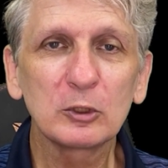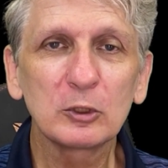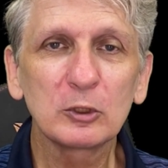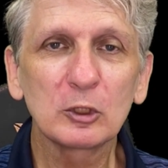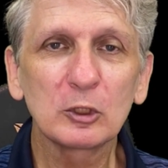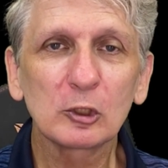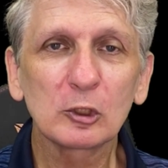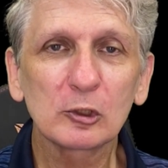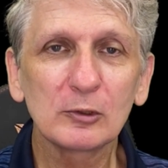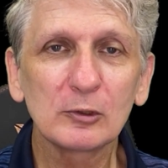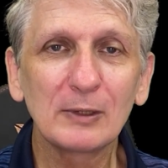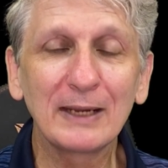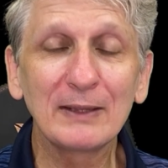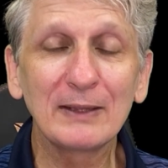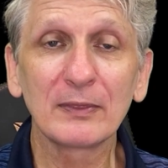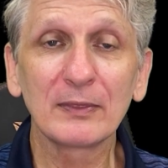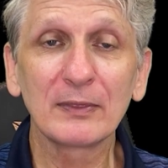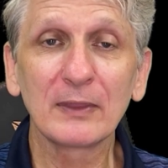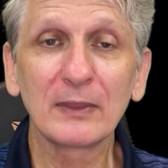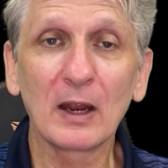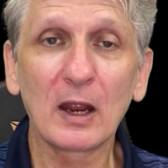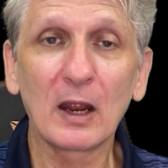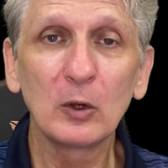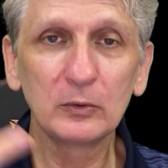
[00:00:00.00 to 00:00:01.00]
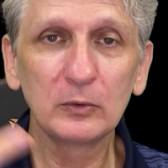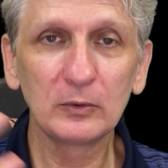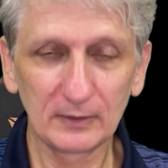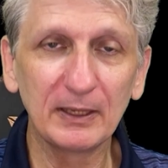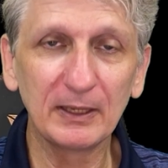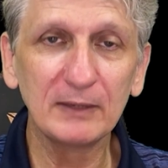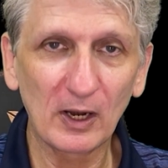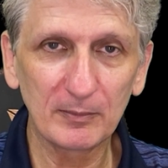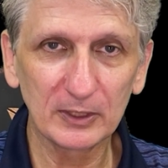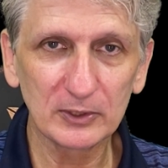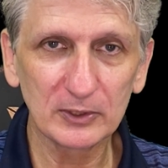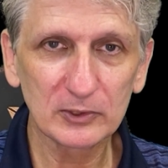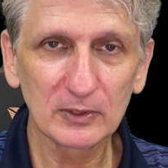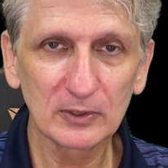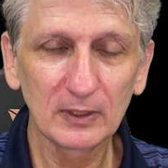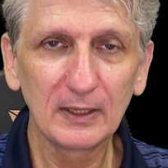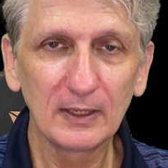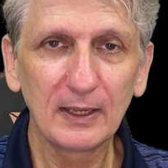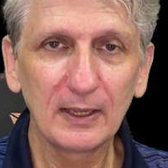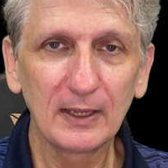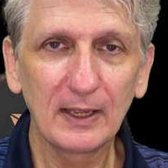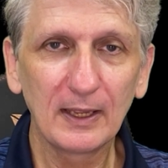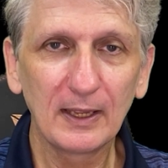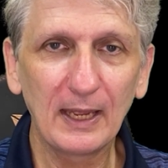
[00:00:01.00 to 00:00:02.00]
own um,
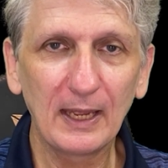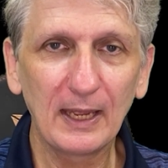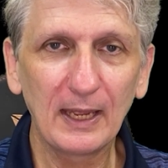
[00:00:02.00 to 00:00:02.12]
environments.